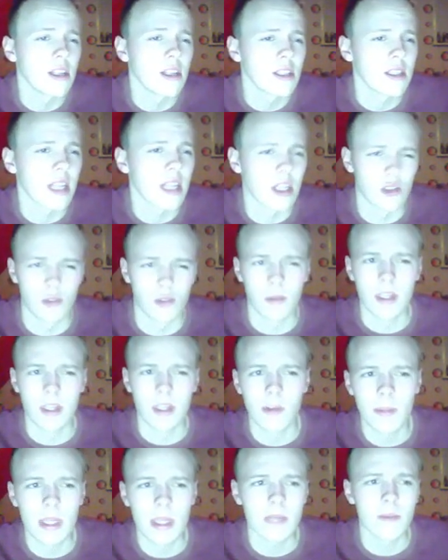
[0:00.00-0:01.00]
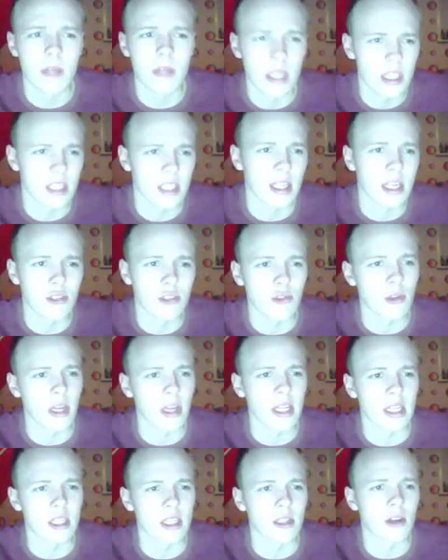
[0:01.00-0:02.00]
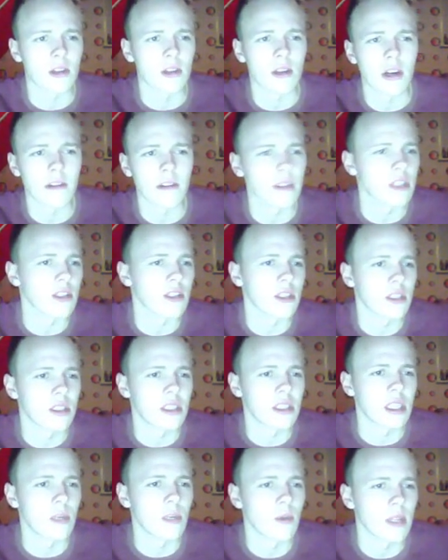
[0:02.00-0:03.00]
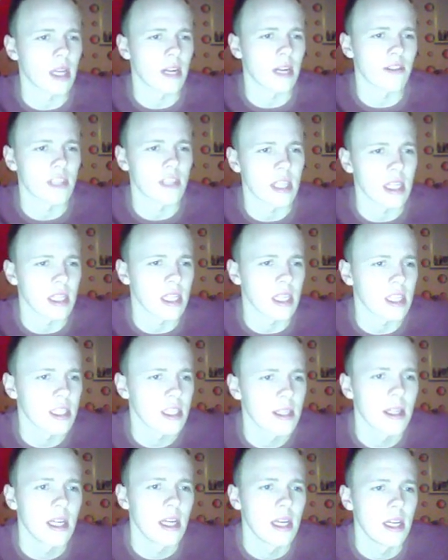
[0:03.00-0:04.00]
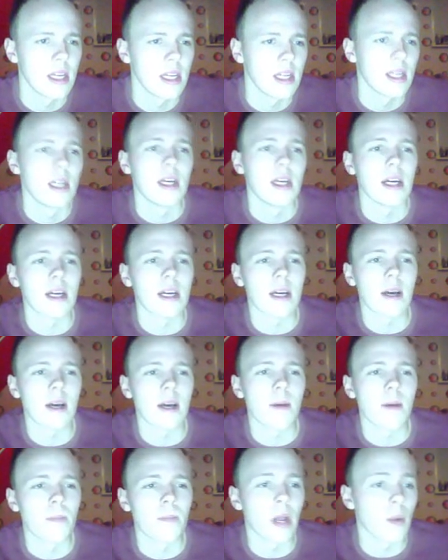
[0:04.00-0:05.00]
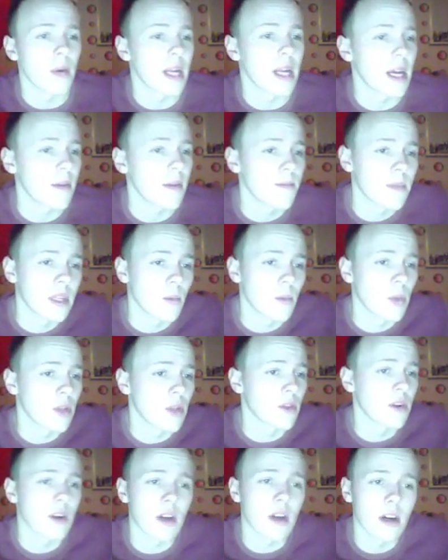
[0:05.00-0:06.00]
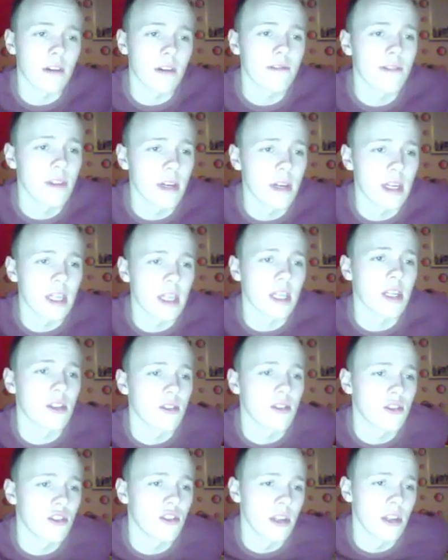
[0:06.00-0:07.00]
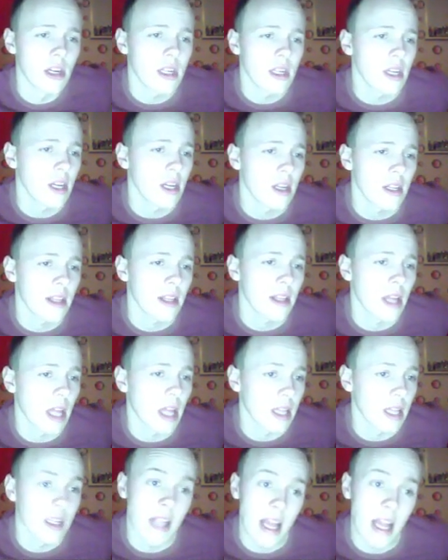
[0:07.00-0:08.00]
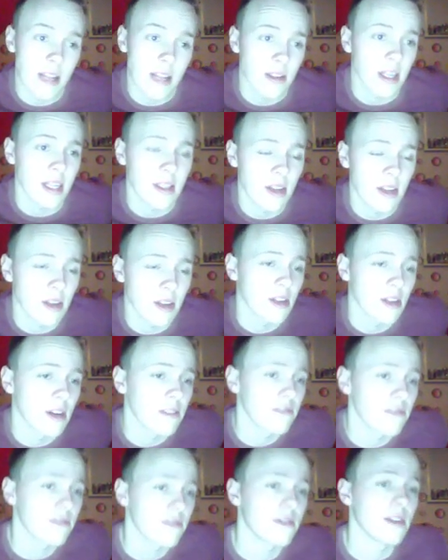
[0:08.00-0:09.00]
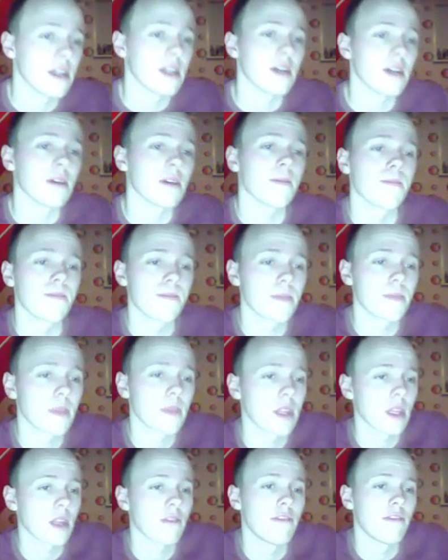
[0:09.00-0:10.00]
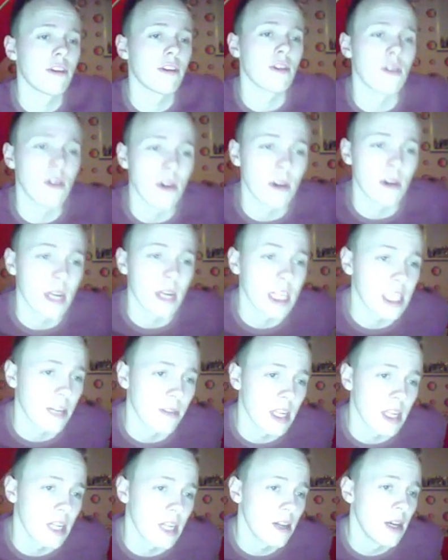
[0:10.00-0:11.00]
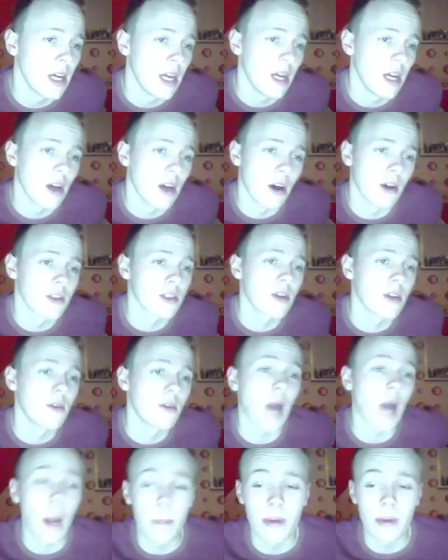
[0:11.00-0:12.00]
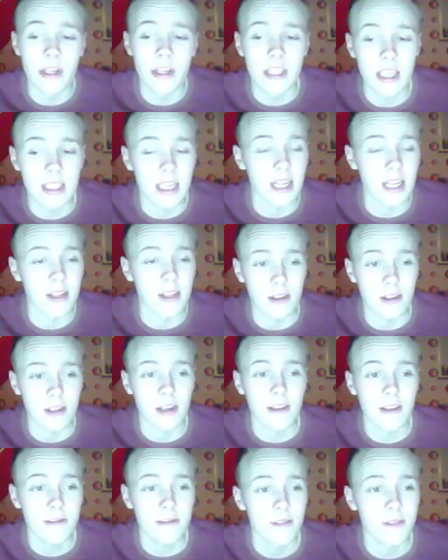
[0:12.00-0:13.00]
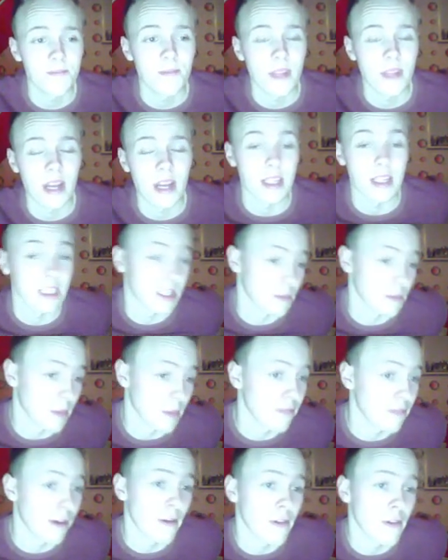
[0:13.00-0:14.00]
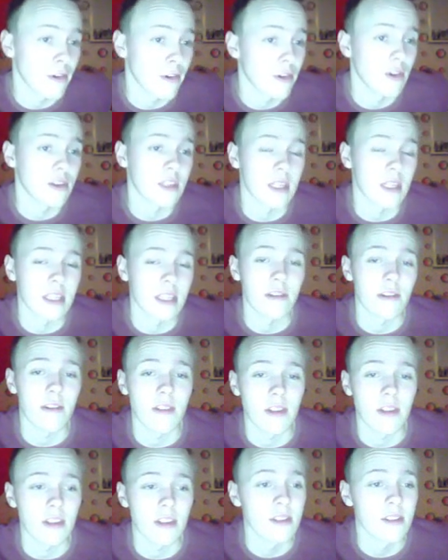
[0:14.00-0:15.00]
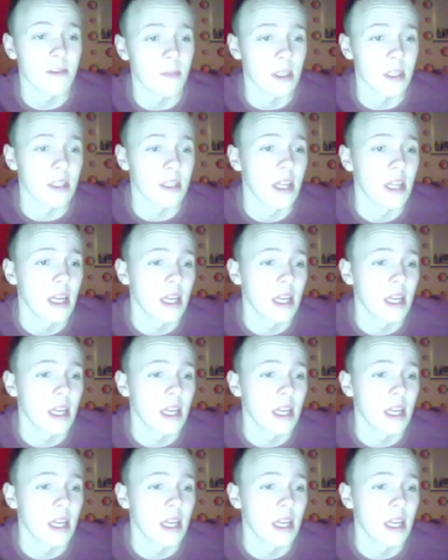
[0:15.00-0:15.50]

It doesn't take too much from it, but it's nice to get it knocked off and just see what kind of set it is. Meloetta, weak to knock off. Druddigon, I'd like to get knocked off very early on. Escavalier also appreciates getting knocked off, at least in my favor, of course, in his favor it doesn't.